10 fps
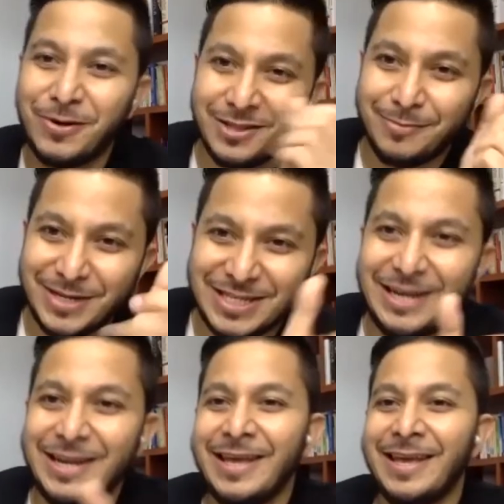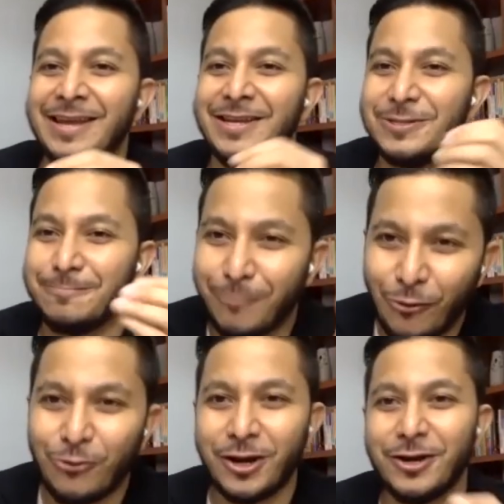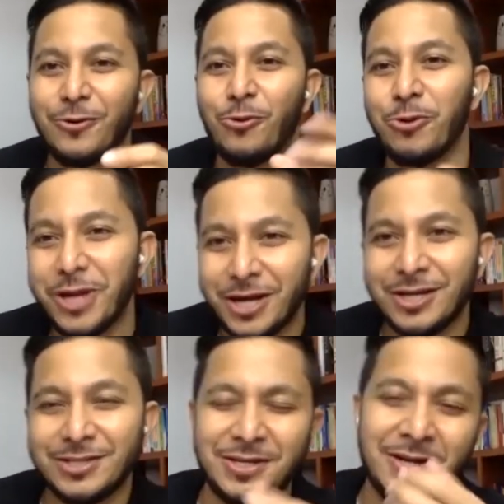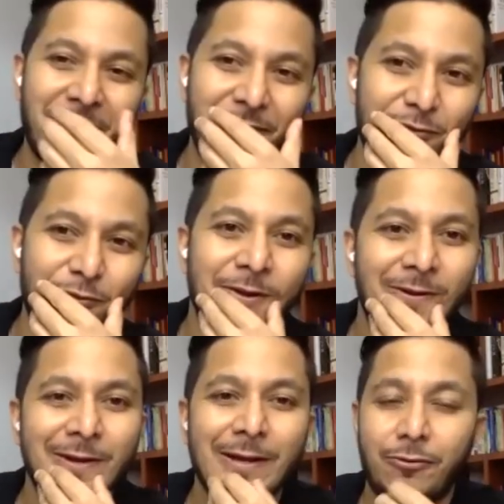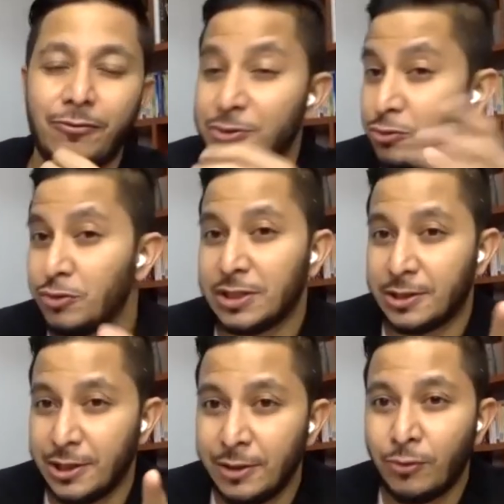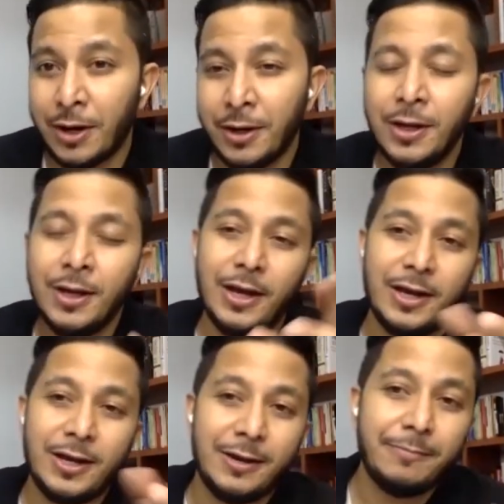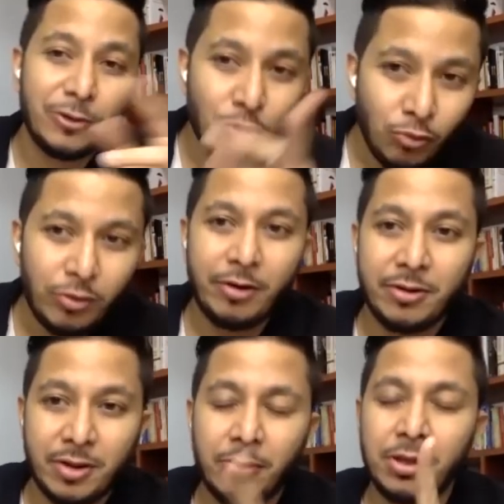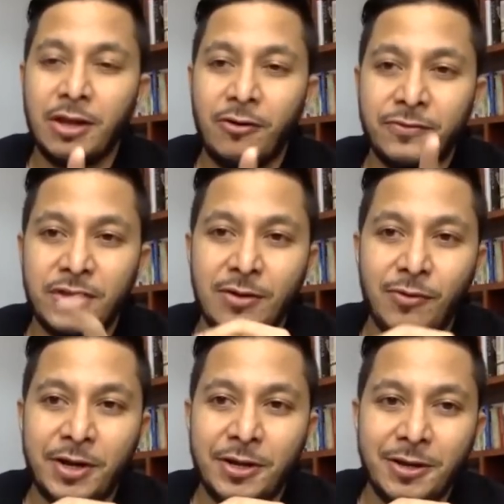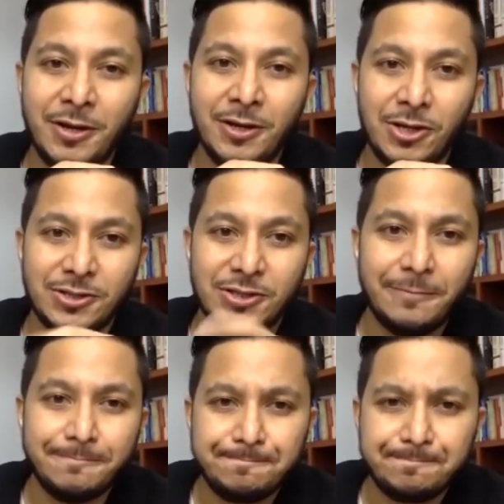the Masalay and the Japan and the Koreans of the world, right? So those are tier 1. And number 2 characteristic of tier 1 area is that